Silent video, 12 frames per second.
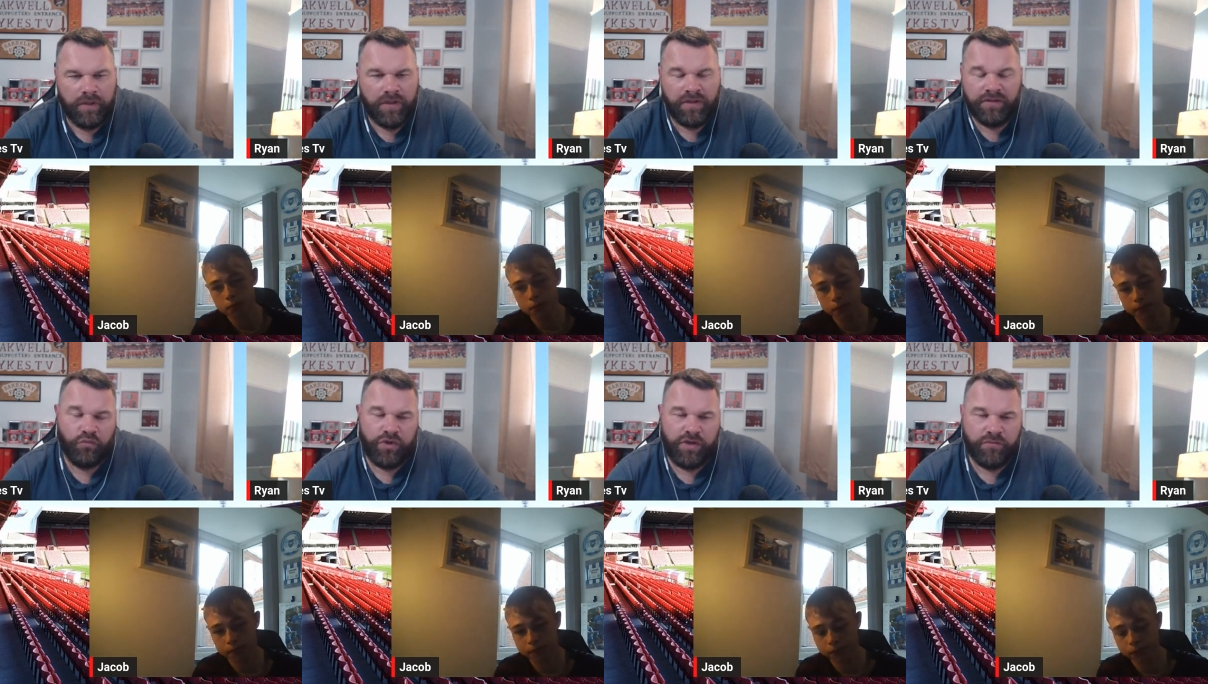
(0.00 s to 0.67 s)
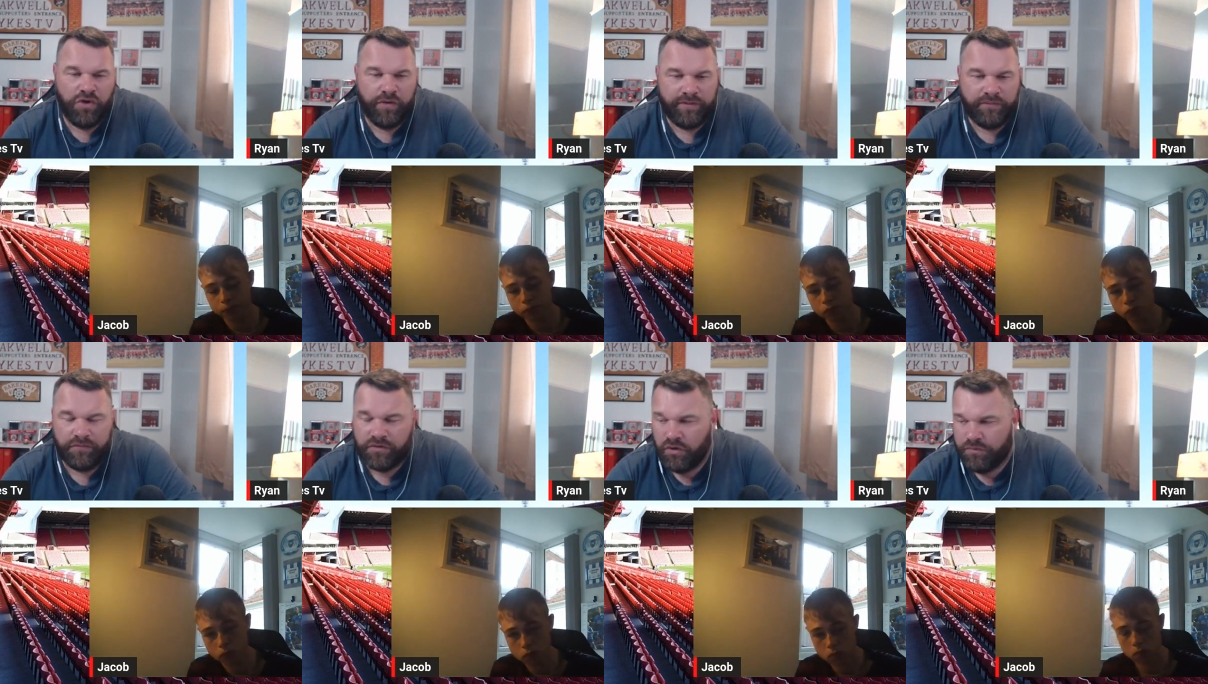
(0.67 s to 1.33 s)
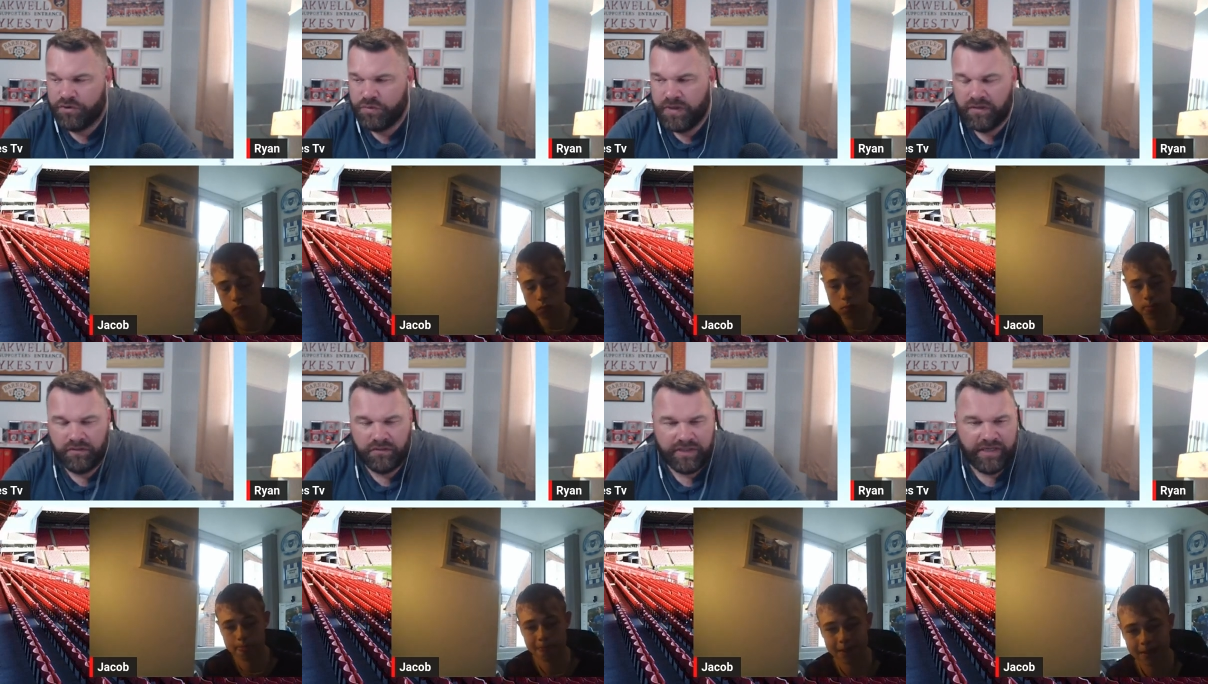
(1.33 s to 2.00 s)
Speaker 1: and William knowing club as
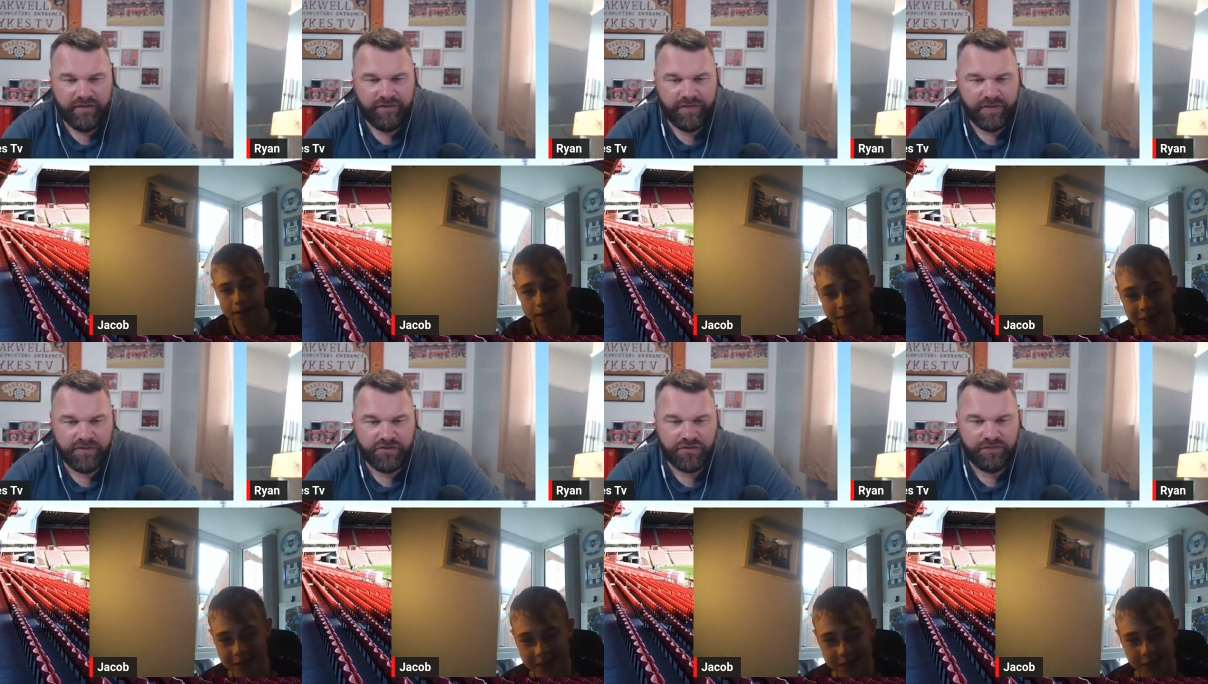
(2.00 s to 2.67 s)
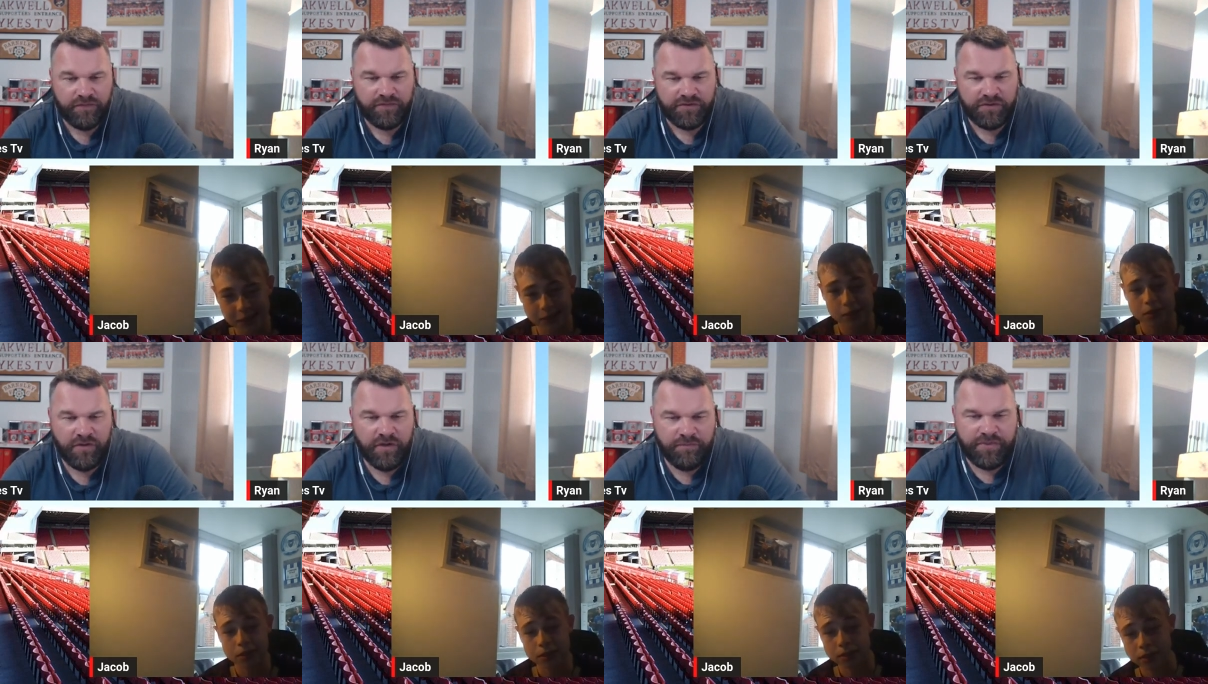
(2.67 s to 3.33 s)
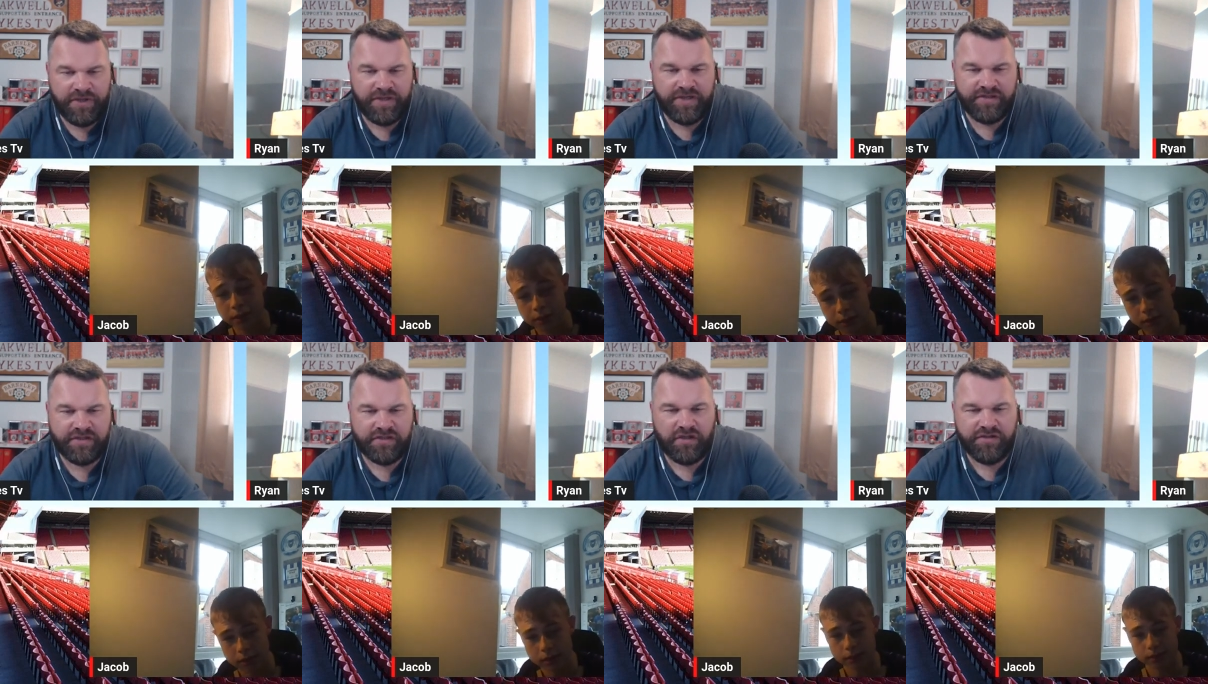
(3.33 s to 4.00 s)
well, kind of thing. It's pretty
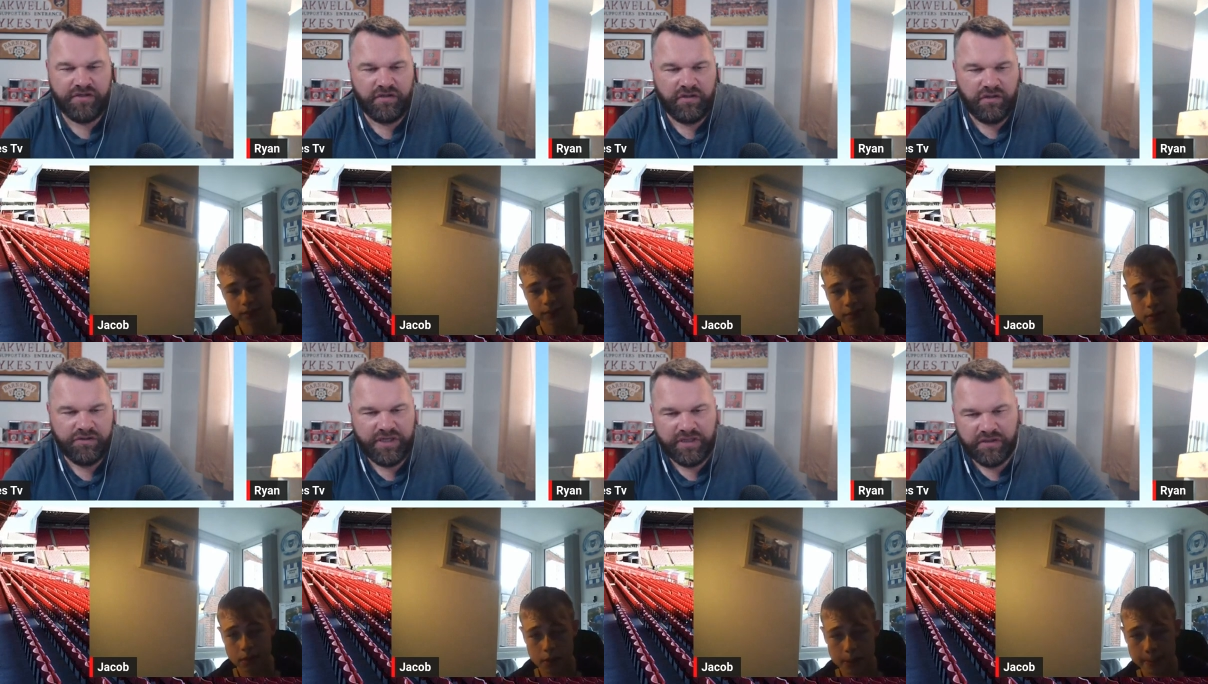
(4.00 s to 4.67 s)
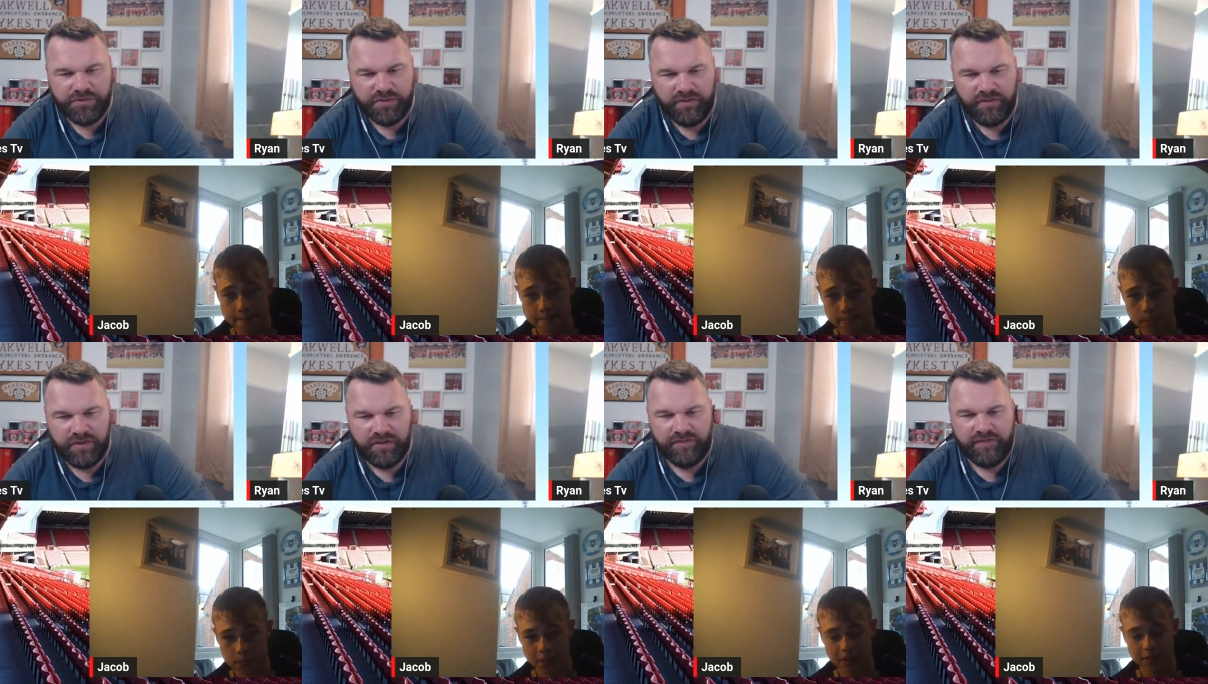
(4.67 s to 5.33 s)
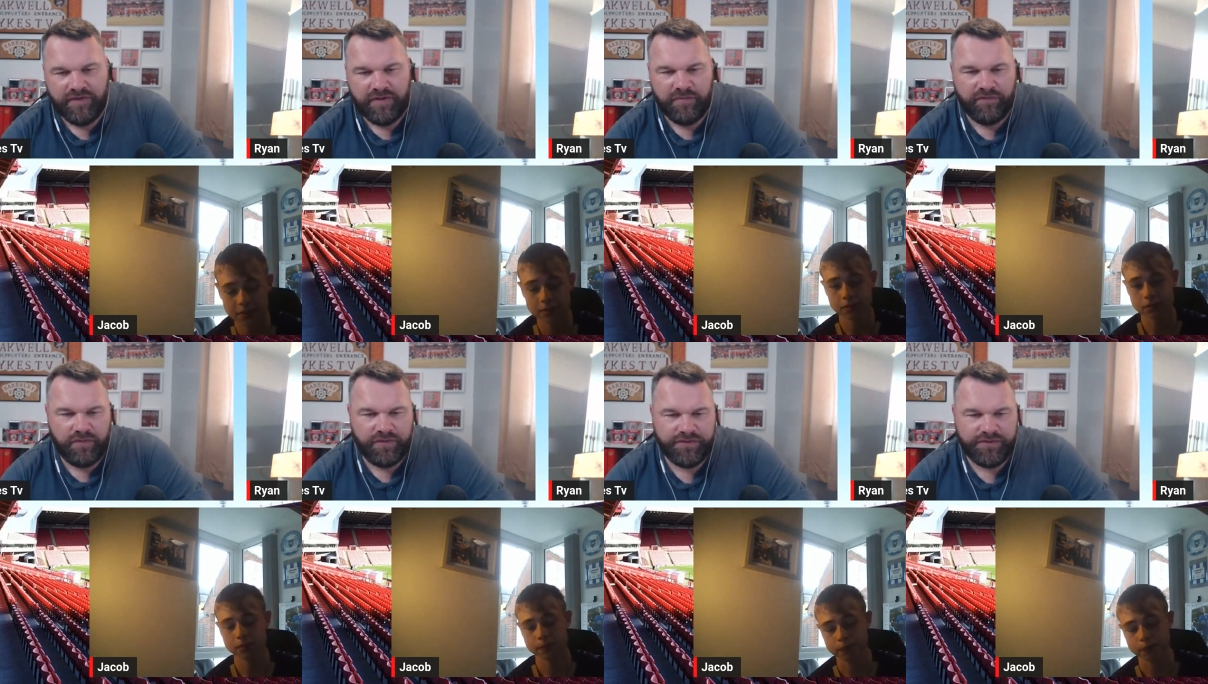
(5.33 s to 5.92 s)
easy slotting and all, Jacob, shouldn't it? Really, if you've had him before,